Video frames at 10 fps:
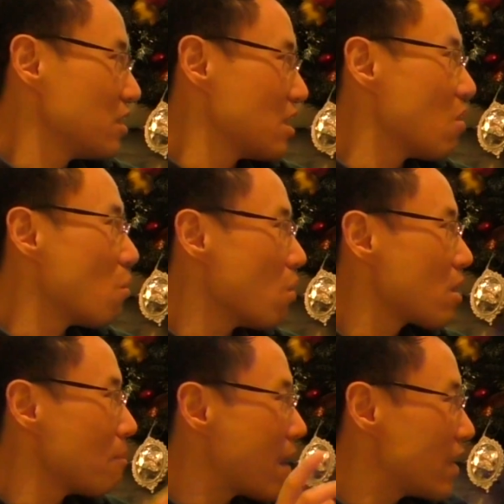they
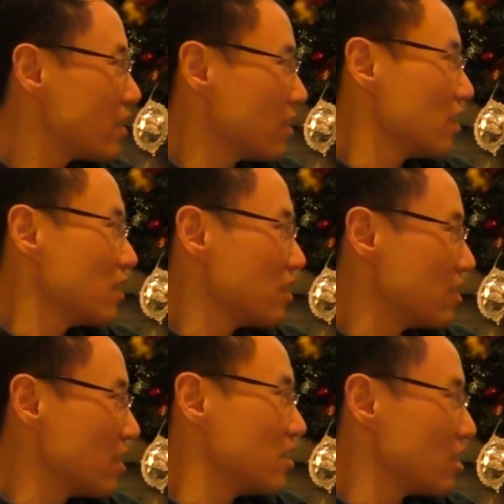work better
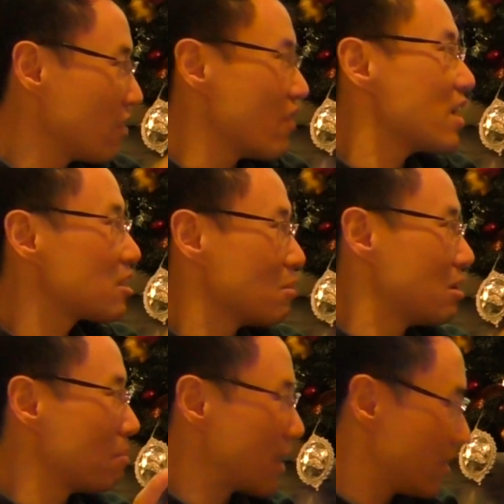than the
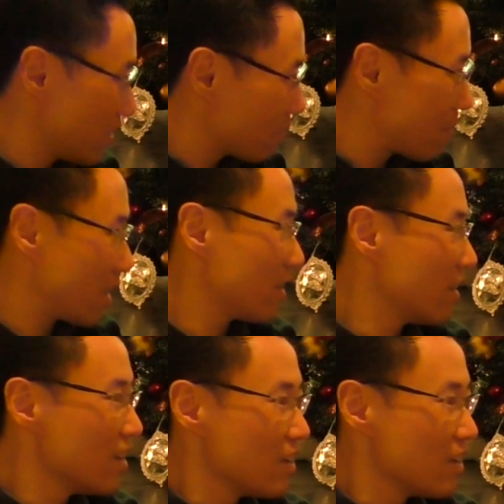investment banker. banker.